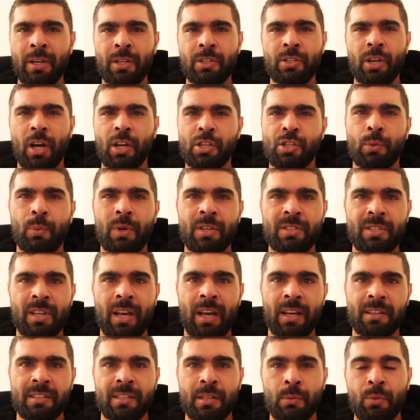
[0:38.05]
Joshua
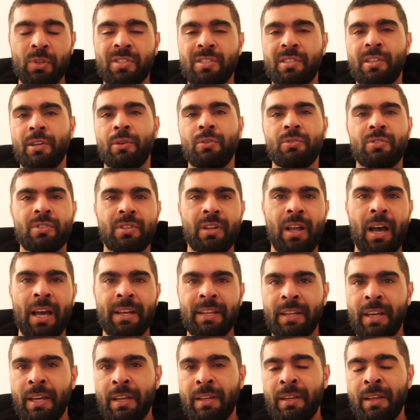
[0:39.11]
Zirkzee was still
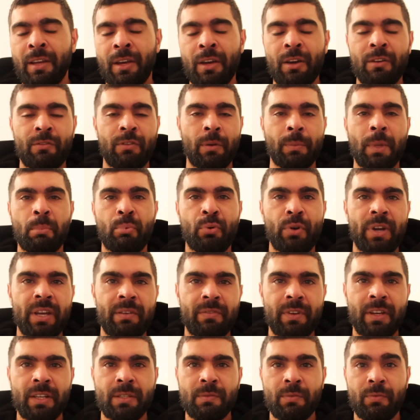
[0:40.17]
sliding in from the
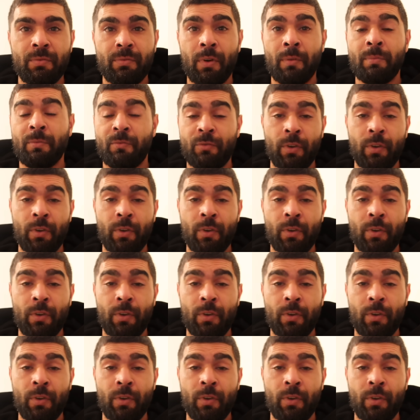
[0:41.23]
previous, from,